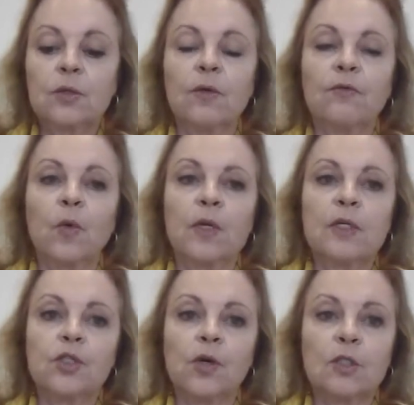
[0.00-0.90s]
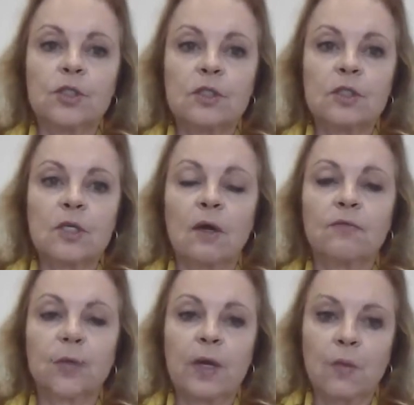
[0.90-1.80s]
to avoid charges
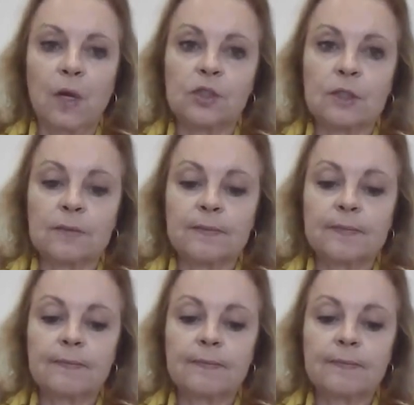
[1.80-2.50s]
of greenwashing.